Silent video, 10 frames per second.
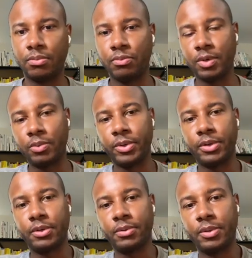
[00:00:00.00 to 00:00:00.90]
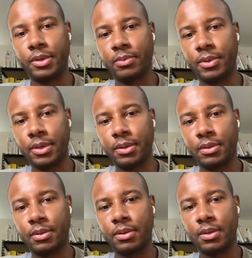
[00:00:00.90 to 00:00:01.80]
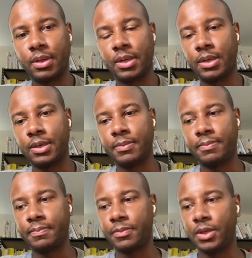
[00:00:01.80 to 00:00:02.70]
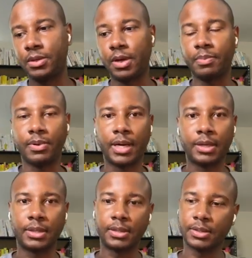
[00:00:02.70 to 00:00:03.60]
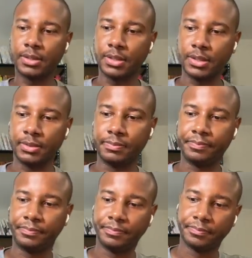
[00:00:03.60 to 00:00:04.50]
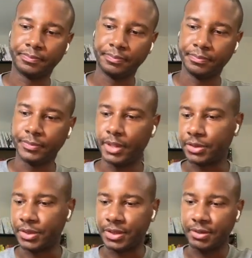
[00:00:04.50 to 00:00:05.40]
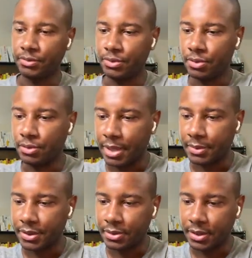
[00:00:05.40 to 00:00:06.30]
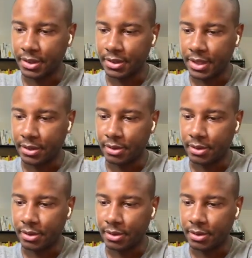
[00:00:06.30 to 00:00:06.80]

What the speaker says: what we're doing with, our products and, just new opportunities that